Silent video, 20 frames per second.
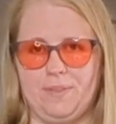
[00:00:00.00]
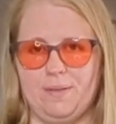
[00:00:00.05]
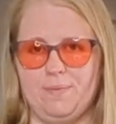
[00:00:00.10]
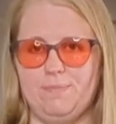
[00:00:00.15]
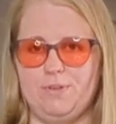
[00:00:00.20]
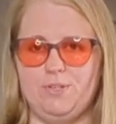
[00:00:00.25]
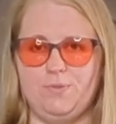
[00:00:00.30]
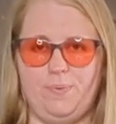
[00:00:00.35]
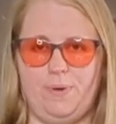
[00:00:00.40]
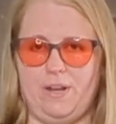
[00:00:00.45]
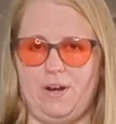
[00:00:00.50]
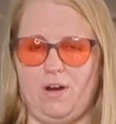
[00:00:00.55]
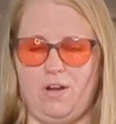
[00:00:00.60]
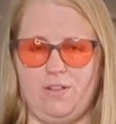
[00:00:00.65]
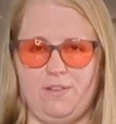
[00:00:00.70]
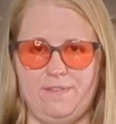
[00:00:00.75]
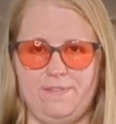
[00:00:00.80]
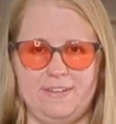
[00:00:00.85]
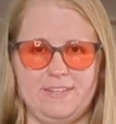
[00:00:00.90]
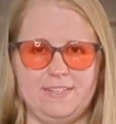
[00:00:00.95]
between
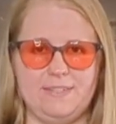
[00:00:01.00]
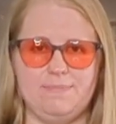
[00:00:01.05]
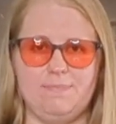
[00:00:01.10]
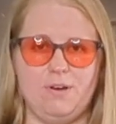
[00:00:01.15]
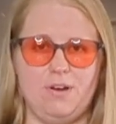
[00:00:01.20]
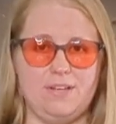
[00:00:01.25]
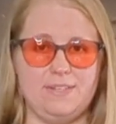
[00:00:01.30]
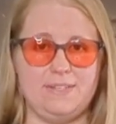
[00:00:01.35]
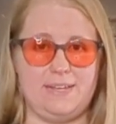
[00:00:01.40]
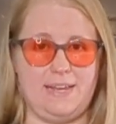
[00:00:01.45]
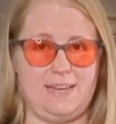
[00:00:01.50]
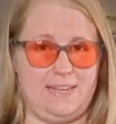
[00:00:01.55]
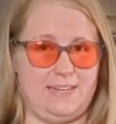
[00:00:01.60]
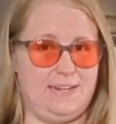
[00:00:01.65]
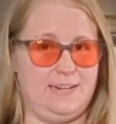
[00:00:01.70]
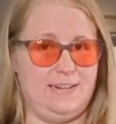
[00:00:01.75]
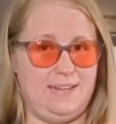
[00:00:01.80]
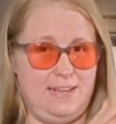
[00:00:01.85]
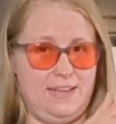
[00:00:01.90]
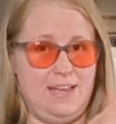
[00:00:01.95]
all of us, because I
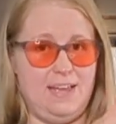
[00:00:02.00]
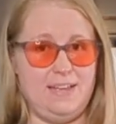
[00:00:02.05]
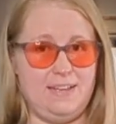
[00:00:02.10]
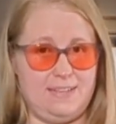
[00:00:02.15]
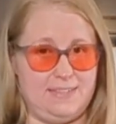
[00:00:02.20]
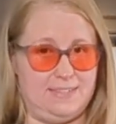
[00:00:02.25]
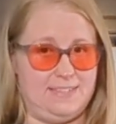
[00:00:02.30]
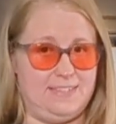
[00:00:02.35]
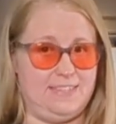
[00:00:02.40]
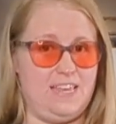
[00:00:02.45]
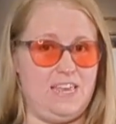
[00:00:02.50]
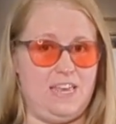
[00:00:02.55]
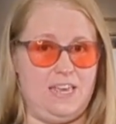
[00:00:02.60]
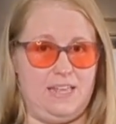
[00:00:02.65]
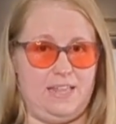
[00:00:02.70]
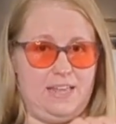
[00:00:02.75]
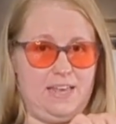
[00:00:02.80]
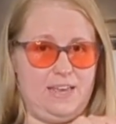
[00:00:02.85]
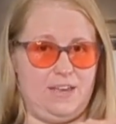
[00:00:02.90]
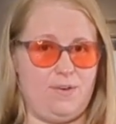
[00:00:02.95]
can
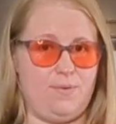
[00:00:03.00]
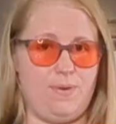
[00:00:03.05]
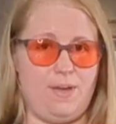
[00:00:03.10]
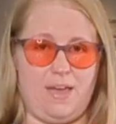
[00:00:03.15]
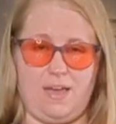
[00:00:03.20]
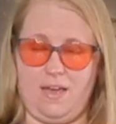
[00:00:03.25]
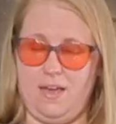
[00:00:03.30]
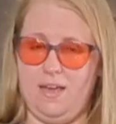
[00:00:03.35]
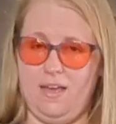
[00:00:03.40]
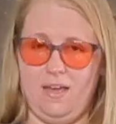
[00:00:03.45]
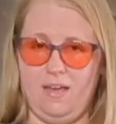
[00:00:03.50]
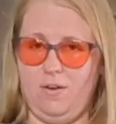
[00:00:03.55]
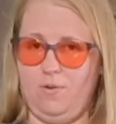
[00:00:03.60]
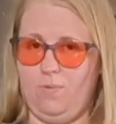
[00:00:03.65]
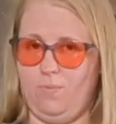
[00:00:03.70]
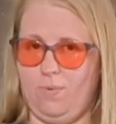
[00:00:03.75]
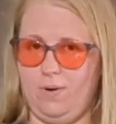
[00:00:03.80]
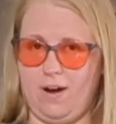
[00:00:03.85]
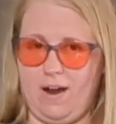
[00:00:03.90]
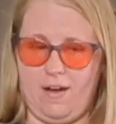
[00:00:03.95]
see, like, okay,
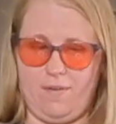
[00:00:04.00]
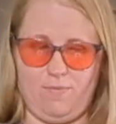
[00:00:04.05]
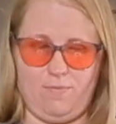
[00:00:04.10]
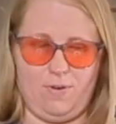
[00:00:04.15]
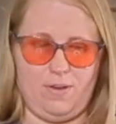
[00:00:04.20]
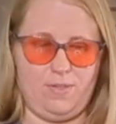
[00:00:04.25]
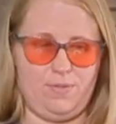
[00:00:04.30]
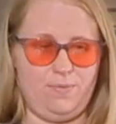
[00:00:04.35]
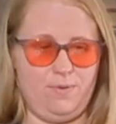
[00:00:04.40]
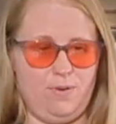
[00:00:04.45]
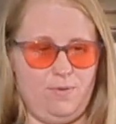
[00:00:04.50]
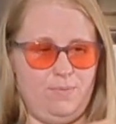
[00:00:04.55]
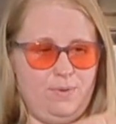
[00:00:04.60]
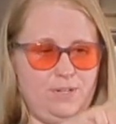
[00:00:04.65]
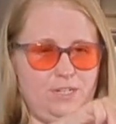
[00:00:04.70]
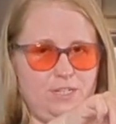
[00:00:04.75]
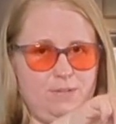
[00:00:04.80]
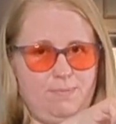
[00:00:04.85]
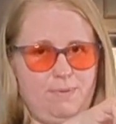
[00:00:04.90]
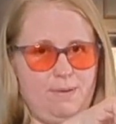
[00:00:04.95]
we're halfway through,
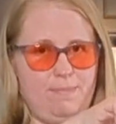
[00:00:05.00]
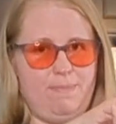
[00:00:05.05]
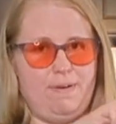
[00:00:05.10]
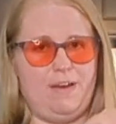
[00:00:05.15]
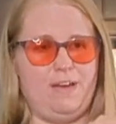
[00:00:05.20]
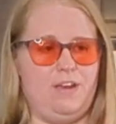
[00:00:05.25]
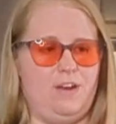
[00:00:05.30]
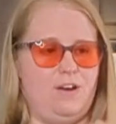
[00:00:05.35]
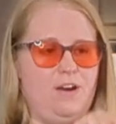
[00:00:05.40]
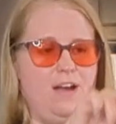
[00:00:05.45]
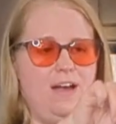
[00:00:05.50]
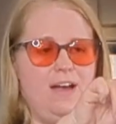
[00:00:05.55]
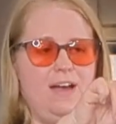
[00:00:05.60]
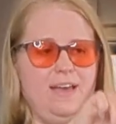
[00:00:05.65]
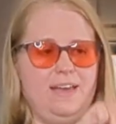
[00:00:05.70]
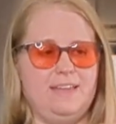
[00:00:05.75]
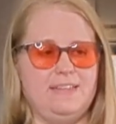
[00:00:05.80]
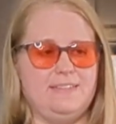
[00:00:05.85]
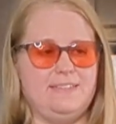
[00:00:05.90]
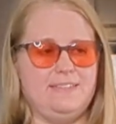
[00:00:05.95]
we should be about here.
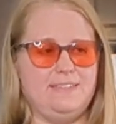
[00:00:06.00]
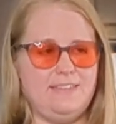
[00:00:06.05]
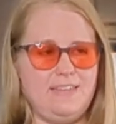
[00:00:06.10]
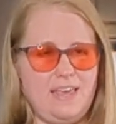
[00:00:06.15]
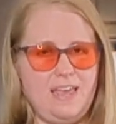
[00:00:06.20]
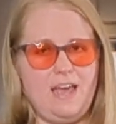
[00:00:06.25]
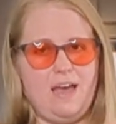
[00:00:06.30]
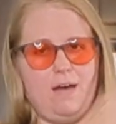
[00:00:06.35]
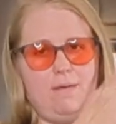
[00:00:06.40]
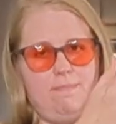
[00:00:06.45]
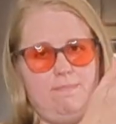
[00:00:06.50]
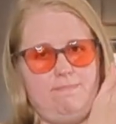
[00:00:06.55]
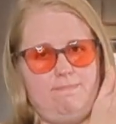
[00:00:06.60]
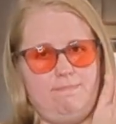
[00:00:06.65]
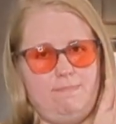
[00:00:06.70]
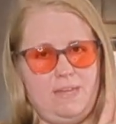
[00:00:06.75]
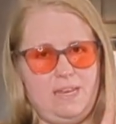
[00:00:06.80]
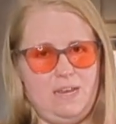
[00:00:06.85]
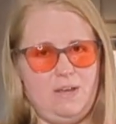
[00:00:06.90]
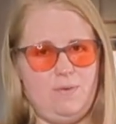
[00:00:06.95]
I can see how
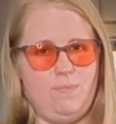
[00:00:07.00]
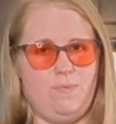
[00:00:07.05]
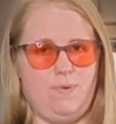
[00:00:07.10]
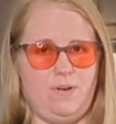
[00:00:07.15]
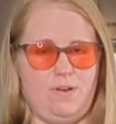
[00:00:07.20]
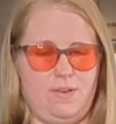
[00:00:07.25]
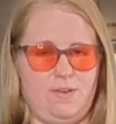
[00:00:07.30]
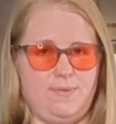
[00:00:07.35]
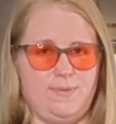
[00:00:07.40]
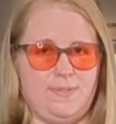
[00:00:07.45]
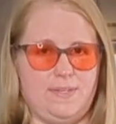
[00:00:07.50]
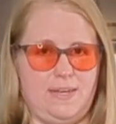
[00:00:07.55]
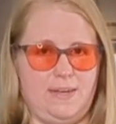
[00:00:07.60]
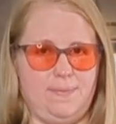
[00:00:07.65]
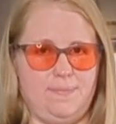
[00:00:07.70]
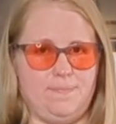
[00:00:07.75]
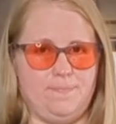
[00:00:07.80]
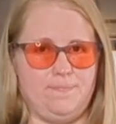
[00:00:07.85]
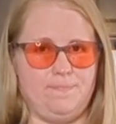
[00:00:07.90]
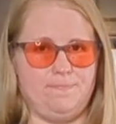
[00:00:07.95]
many we're using.
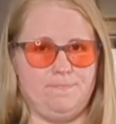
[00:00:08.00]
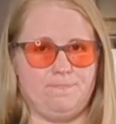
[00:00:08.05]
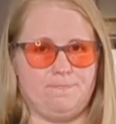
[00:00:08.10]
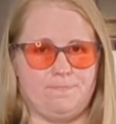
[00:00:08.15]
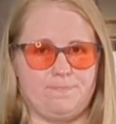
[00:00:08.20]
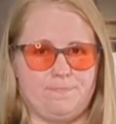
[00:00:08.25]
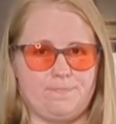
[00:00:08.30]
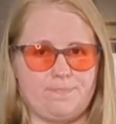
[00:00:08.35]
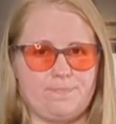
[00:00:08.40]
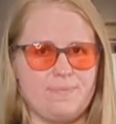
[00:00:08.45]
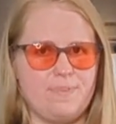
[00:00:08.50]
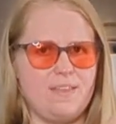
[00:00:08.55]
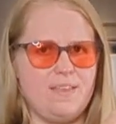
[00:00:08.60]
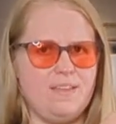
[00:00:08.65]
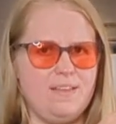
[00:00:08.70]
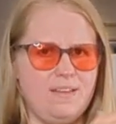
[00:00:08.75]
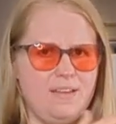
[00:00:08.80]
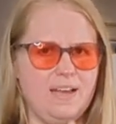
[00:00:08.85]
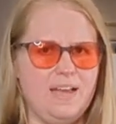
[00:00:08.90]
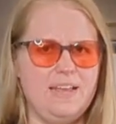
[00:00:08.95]

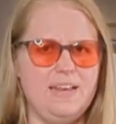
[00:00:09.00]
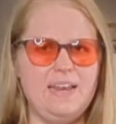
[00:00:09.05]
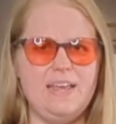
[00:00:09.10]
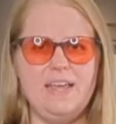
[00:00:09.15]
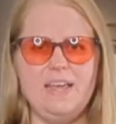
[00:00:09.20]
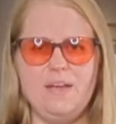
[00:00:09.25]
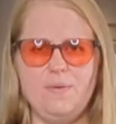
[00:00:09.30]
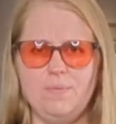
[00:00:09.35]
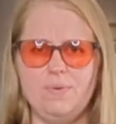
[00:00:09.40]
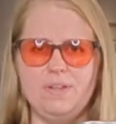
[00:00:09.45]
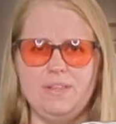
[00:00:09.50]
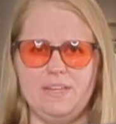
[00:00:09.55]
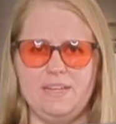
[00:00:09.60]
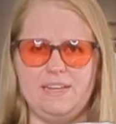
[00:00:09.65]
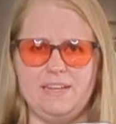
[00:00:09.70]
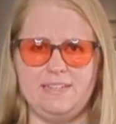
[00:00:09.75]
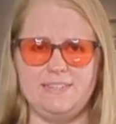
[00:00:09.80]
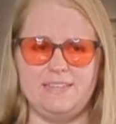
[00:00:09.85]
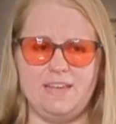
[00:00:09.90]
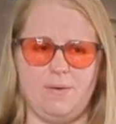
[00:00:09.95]
And it really
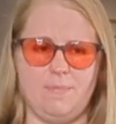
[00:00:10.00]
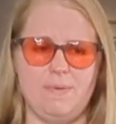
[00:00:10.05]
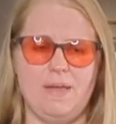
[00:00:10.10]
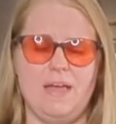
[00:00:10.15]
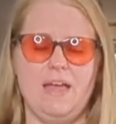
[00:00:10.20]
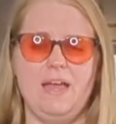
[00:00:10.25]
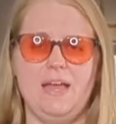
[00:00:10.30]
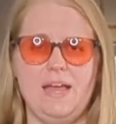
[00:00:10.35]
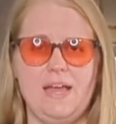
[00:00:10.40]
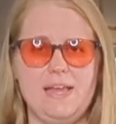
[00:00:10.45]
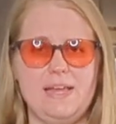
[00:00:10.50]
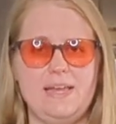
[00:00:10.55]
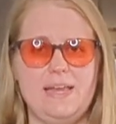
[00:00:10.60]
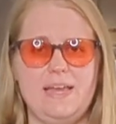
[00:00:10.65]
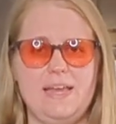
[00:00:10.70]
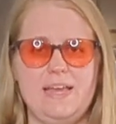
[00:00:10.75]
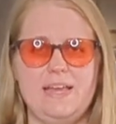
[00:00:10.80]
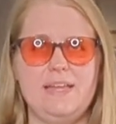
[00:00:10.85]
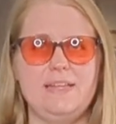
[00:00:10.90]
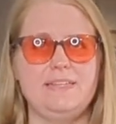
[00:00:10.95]
does help.
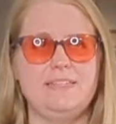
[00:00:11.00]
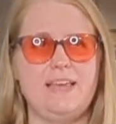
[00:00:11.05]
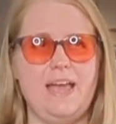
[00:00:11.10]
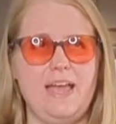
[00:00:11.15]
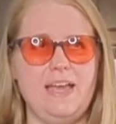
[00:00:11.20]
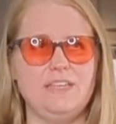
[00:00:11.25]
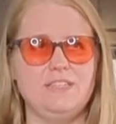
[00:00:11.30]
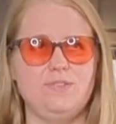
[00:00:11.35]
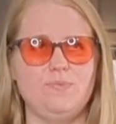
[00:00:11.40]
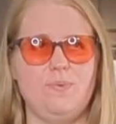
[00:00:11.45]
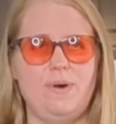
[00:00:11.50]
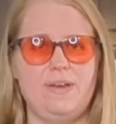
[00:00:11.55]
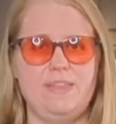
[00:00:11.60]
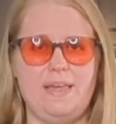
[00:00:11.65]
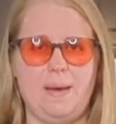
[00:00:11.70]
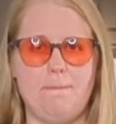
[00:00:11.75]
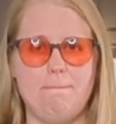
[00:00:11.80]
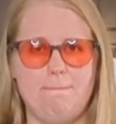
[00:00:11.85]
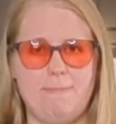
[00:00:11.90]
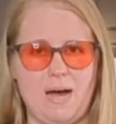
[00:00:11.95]
It takes away
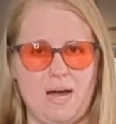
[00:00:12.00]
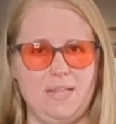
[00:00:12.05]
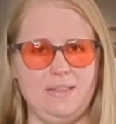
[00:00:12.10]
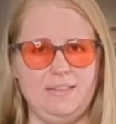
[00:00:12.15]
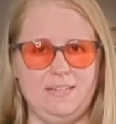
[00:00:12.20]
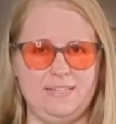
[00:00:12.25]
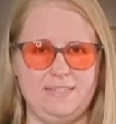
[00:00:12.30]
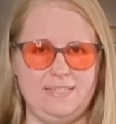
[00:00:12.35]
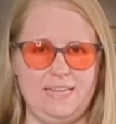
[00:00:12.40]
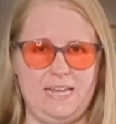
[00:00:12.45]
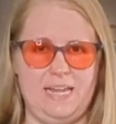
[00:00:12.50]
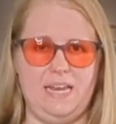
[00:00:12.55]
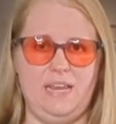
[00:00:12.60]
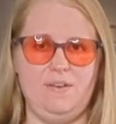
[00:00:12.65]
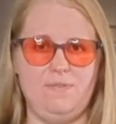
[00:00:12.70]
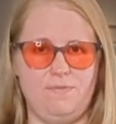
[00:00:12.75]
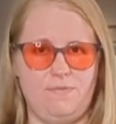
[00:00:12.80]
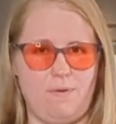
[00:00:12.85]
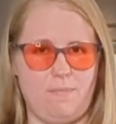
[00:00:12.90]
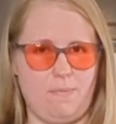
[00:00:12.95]
that mindless
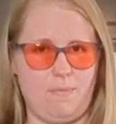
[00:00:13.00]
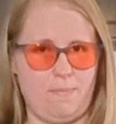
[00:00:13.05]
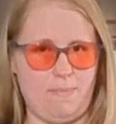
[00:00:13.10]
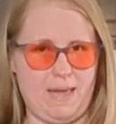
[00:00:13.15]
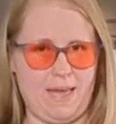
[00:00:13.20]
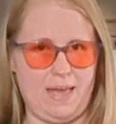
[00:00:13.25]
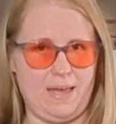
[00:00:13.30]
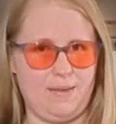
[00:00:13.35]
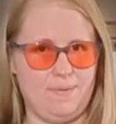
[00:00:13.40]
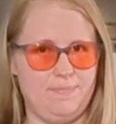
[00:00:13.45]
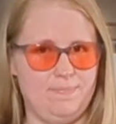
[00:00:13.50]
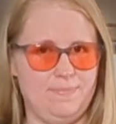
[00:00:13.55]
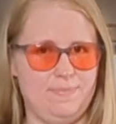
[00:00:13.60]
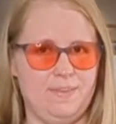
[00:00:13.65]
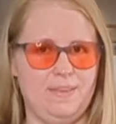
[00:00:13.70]
eating from a bag.